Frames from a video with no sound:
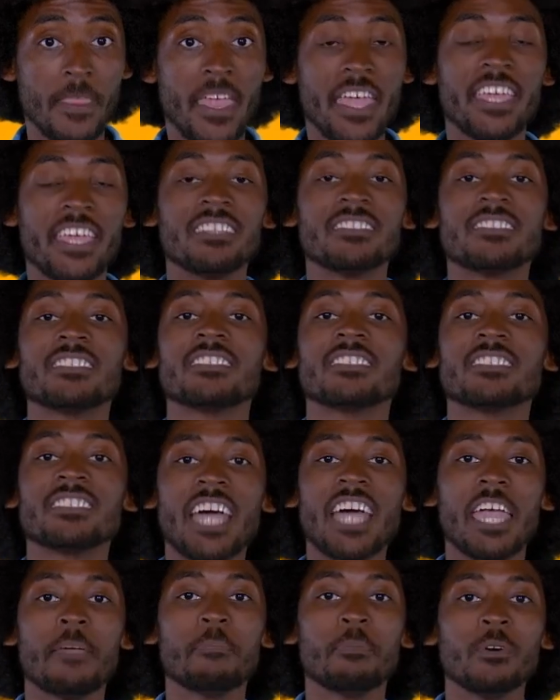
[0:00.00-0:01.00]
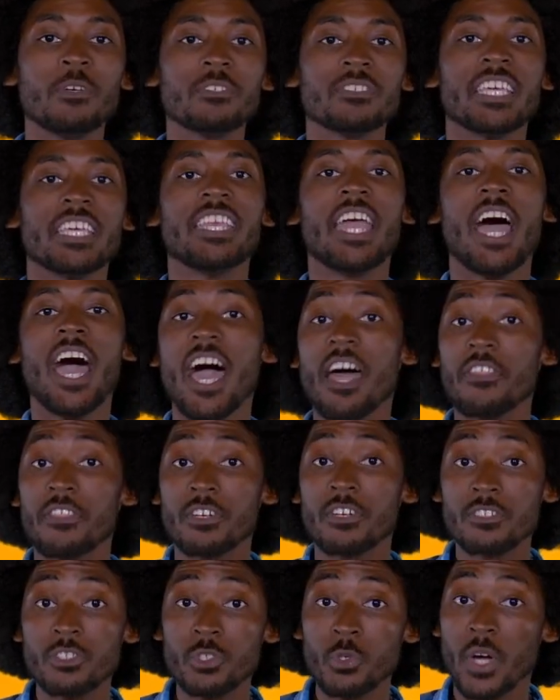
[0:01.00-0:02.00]
his disciples and
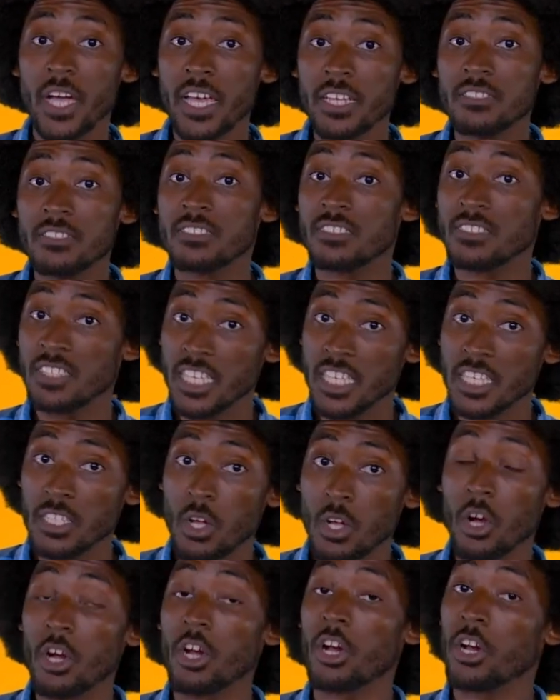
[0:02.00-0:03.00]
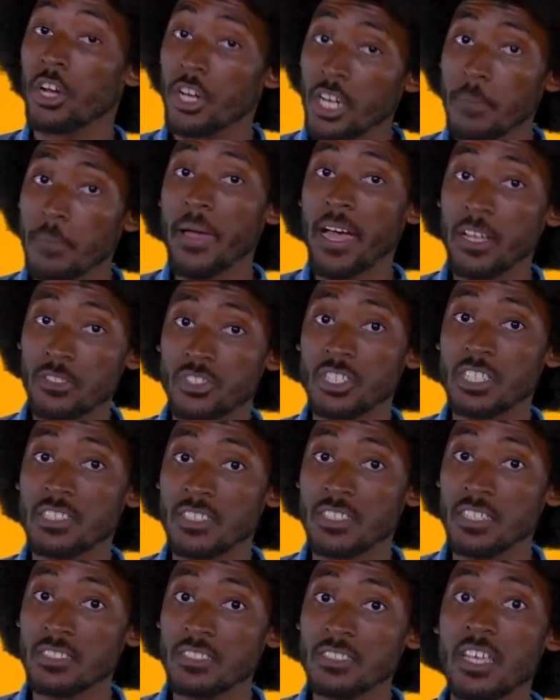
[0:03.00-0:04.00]
others who had seen or heard about
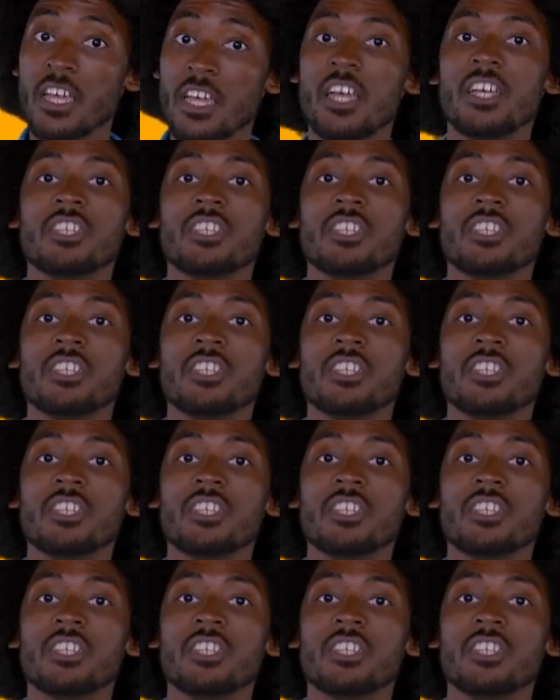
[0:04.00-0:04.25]
Jesus